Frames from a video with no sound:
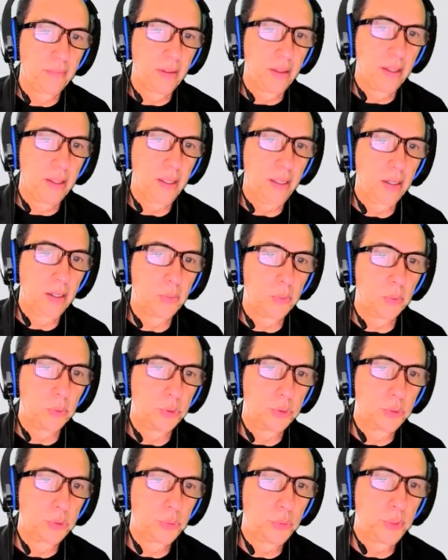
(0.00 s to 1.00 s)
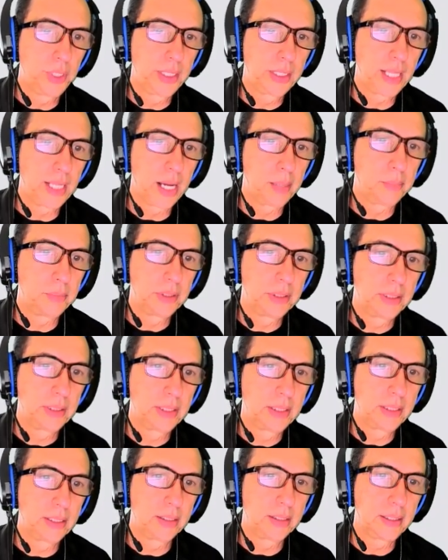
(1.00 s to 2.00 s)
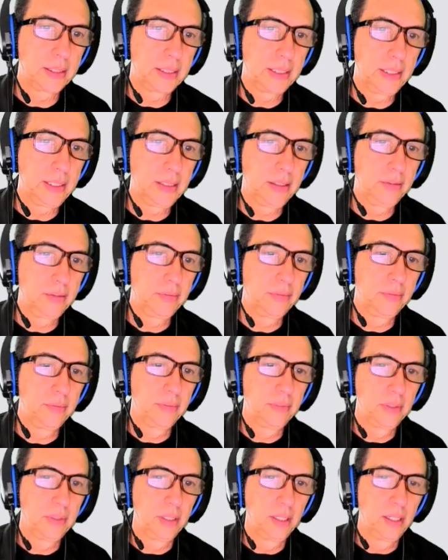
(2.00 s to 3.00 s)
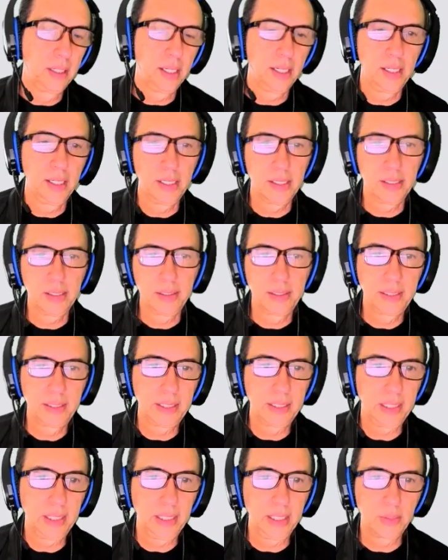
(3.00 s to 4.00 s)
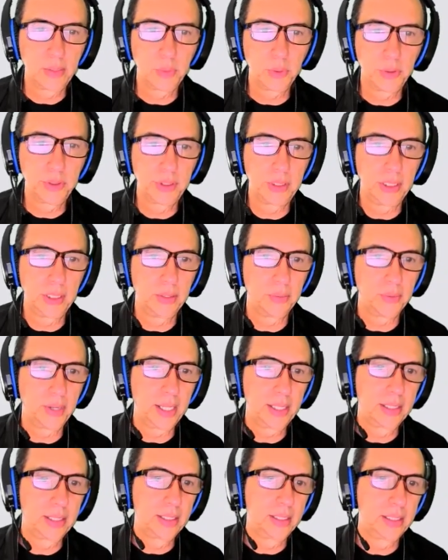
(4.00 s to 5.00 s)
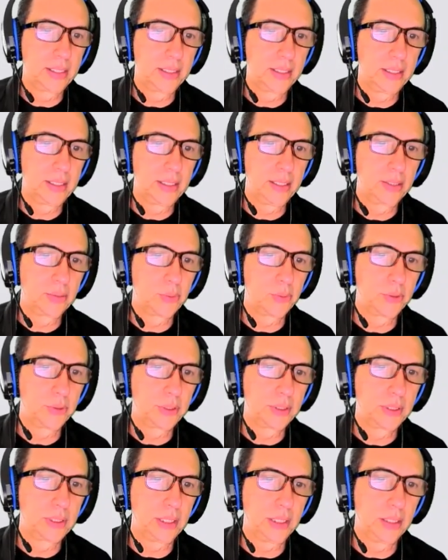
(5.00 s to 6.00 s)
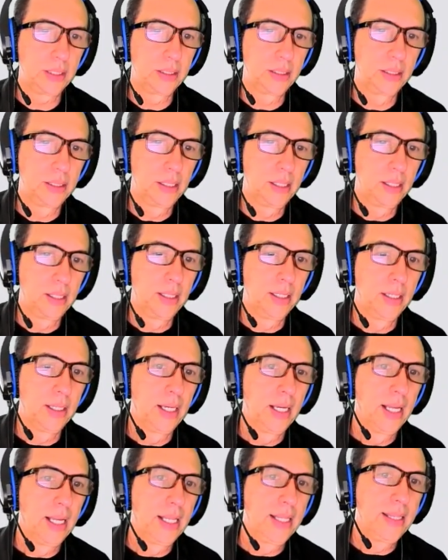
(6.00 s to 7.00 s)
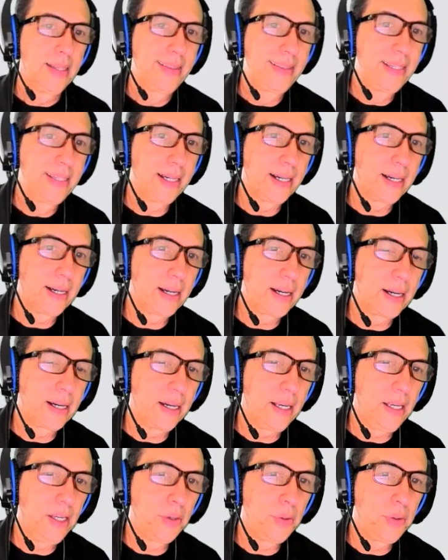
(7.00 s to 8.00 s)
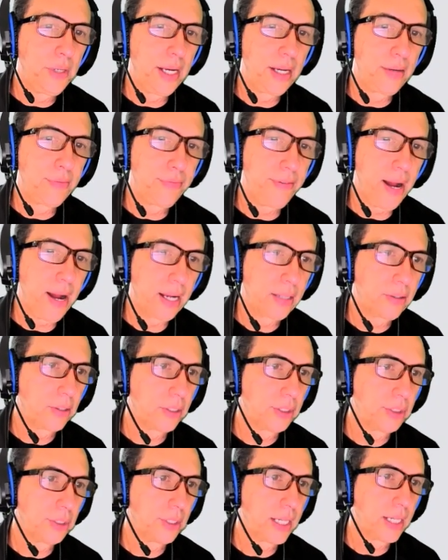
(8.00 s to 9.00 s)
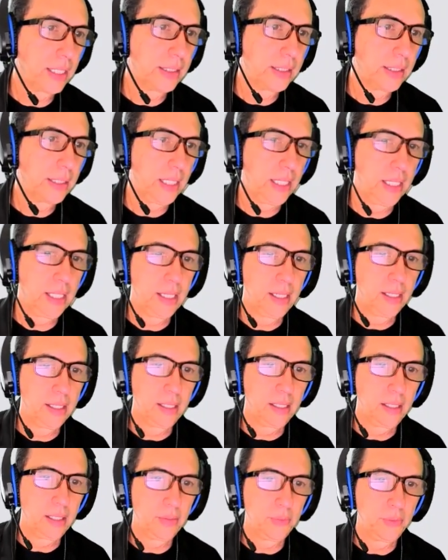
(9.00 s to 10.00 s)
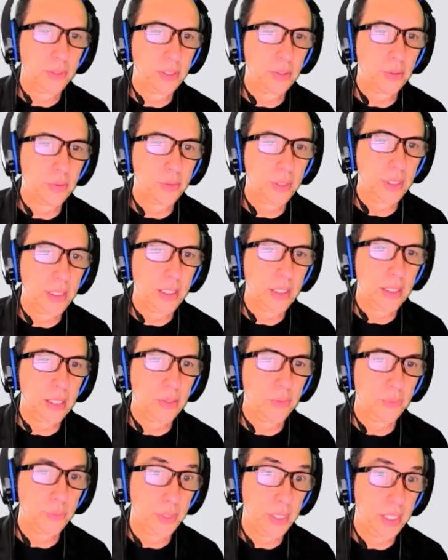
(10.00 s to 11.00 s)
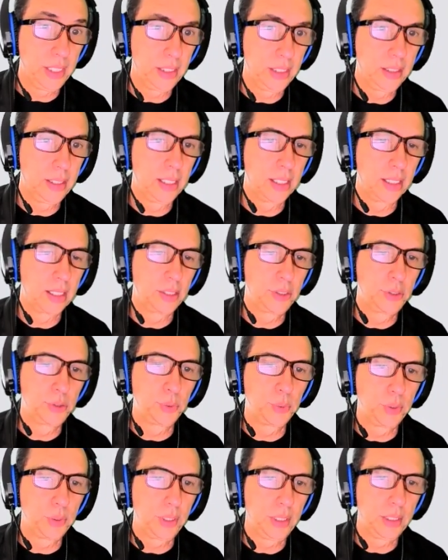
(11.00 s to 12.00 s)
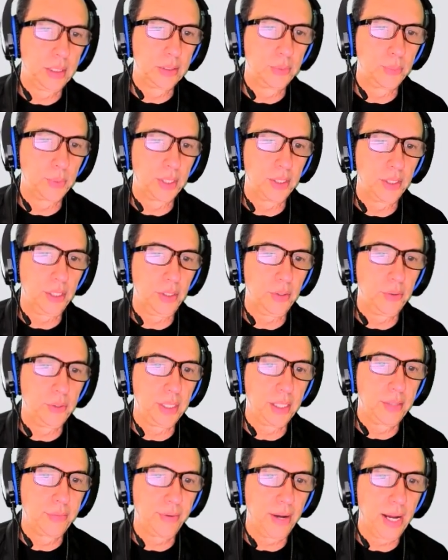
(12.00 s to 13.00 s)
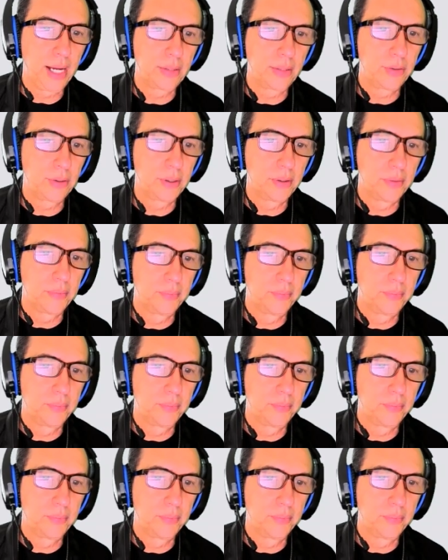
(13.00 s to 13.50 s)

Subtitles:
equals 3 times 13. And t equals t, right? T equals t. The unique factors, you can see, we need the 2 is one unique factor.